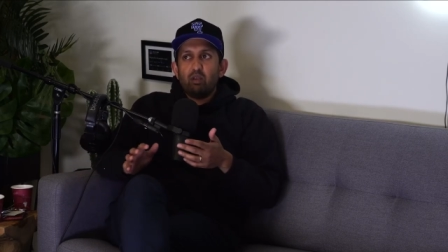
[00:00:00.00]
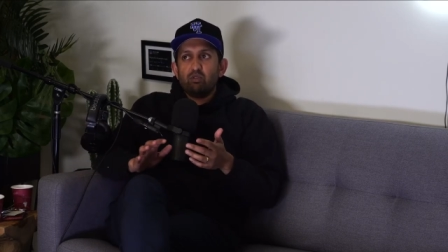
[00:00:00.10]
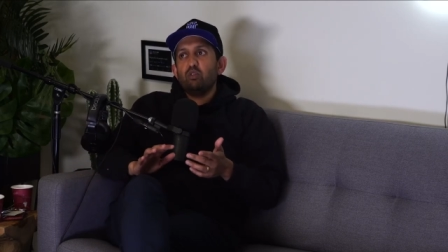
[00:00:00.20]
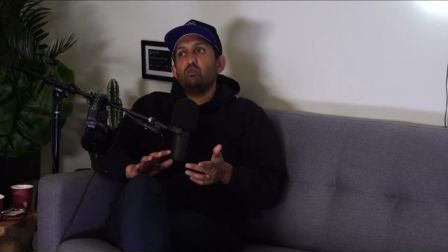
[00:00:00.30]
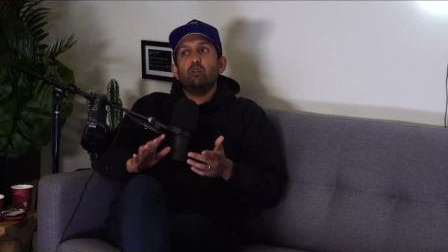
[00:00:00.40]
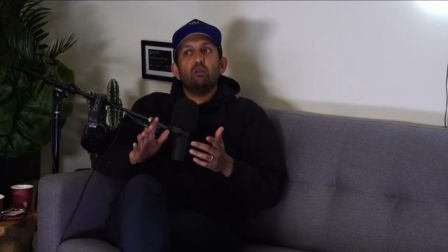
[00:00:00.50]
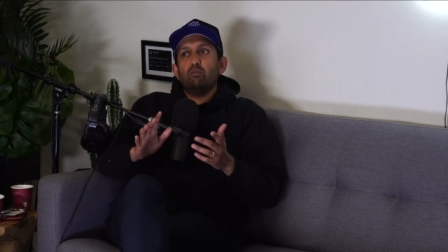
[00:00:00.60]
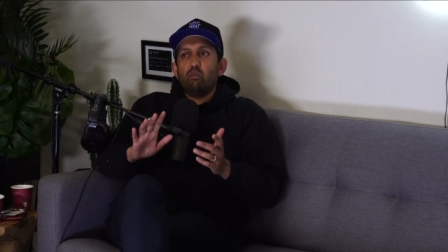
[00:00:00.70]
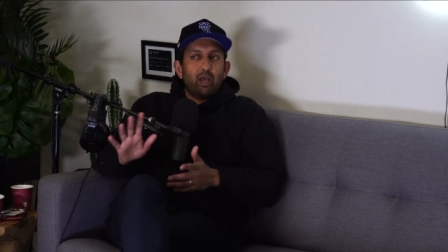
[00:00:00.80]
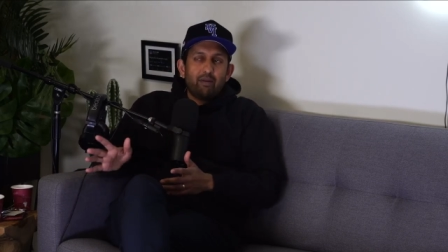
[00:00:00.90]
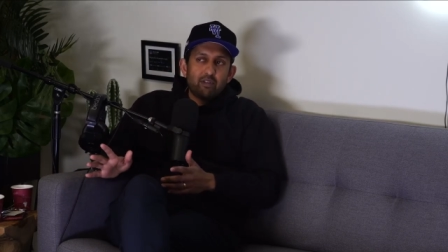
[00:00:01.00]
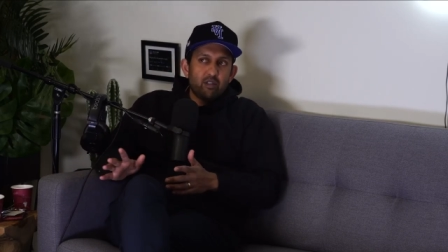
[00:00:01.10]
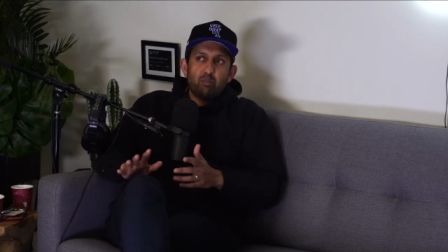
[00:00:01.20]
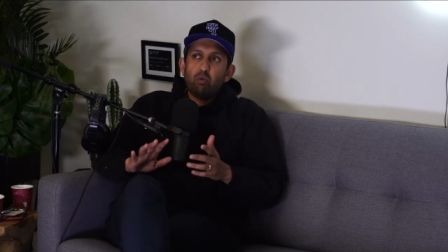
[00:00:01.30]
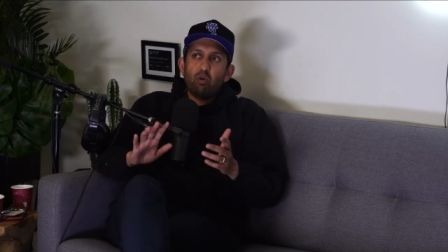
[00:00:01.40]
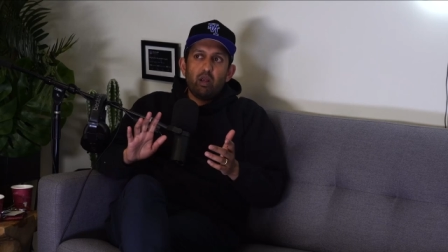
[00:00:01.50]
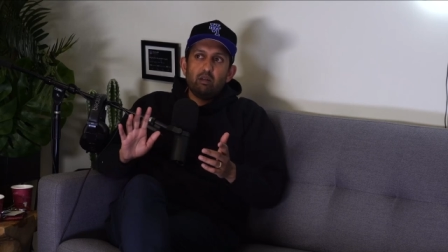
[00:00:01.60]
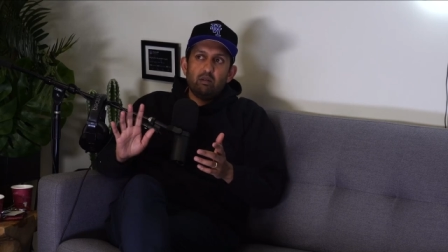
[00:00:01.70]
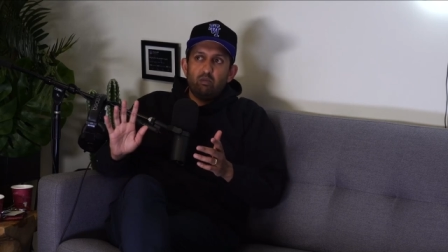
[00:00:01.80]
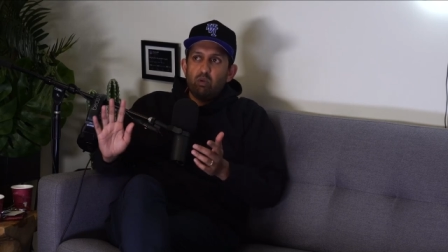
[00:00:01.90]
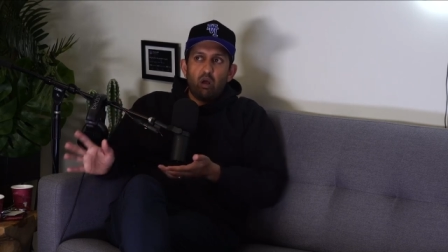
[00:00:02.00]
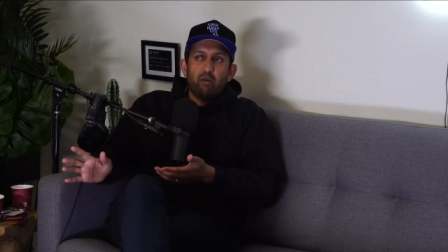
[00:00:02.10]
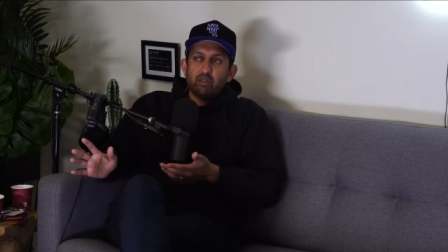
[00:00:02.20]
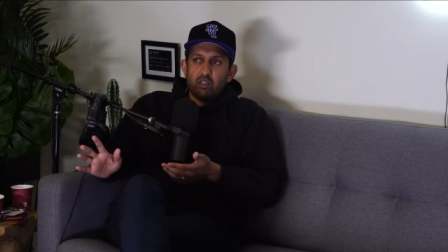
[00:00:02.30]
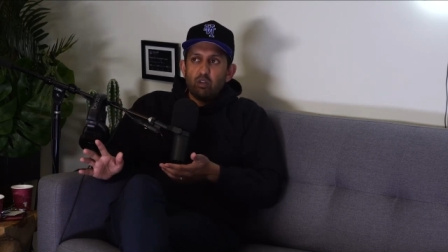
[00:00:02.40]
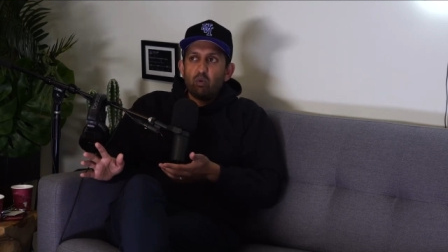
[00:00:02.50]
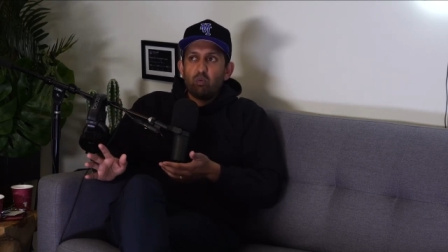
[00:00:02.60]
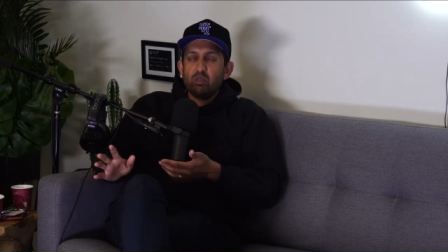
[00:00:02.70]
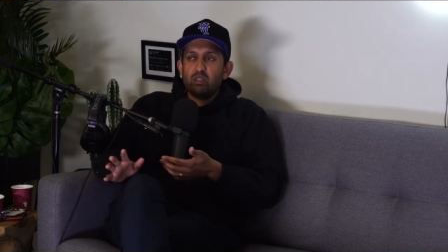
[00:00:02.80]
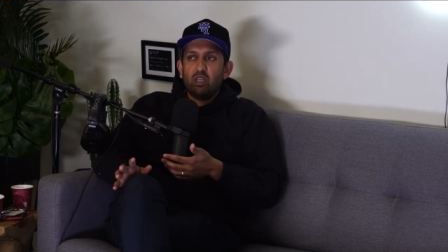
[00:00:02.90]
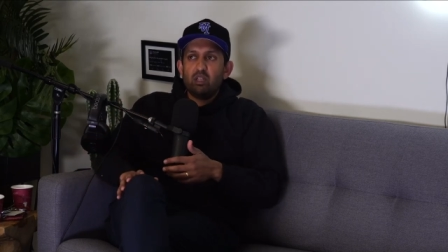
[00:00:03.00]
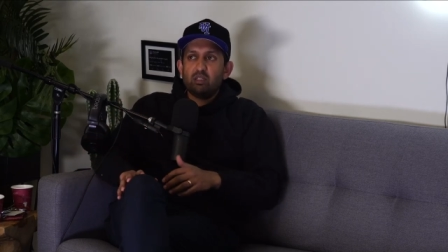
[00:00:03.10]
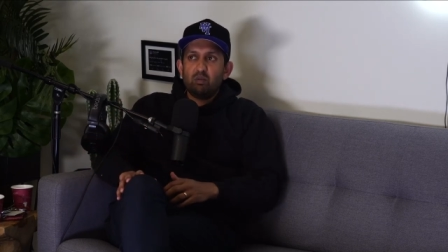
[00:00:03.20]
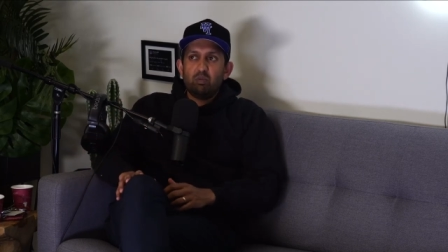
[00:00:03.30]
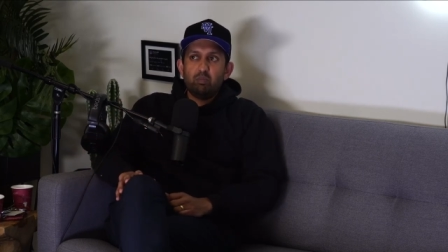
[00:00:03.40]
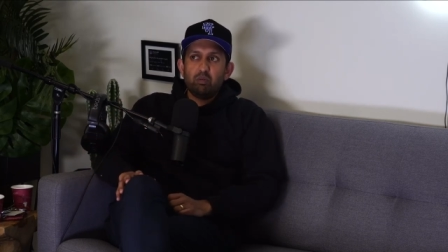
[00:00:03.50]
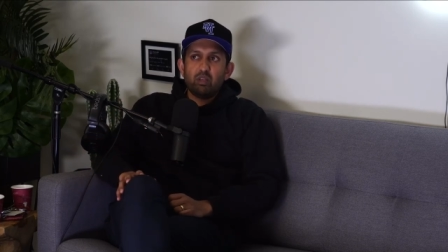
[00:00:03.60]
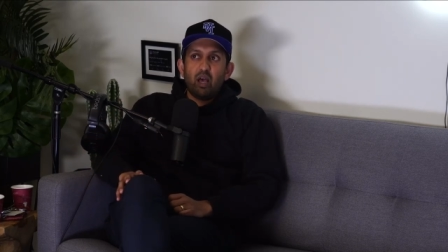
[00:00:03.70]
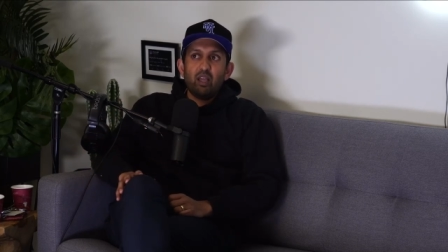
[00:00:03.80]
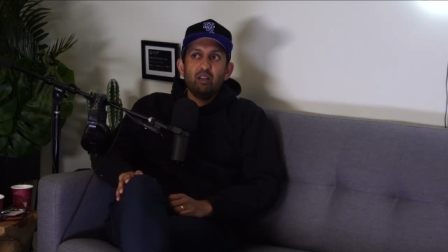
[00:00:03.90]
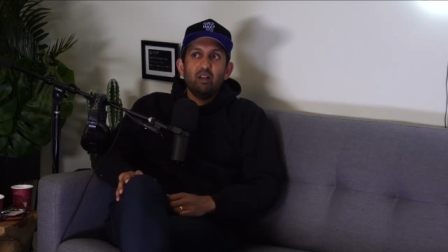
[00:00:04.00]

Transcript: So we have to support, and we obviously no one wants to see innocent people die,